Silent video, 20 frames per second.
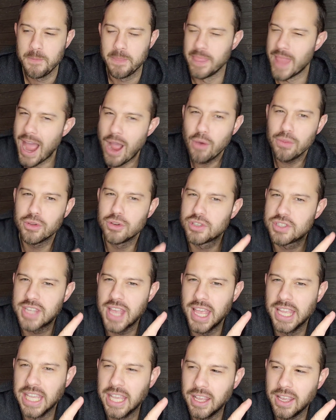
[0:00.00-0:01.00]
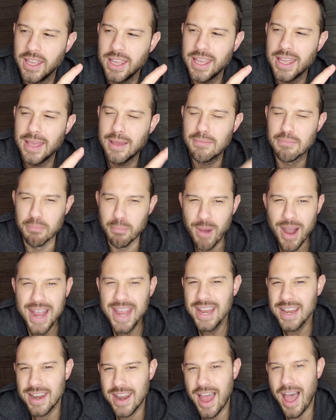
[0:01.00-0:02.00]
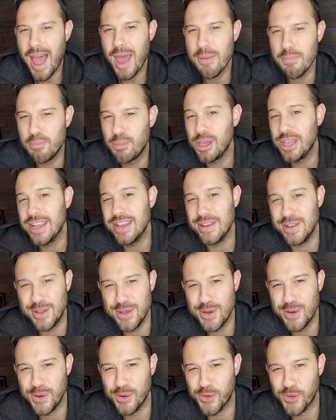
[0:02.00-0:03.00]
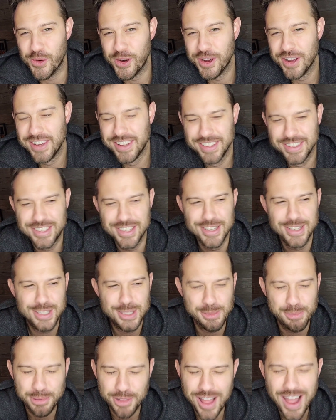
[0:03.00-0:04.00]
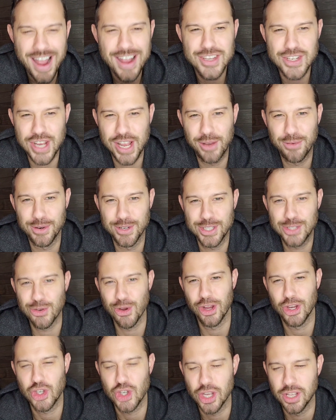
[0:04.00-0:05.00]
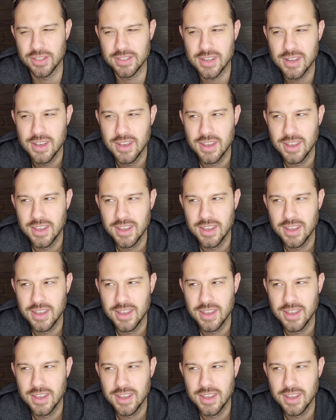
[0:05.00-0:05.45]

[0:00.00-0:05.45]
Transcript: Now they're saying it might not be due to the supply chain restrictions.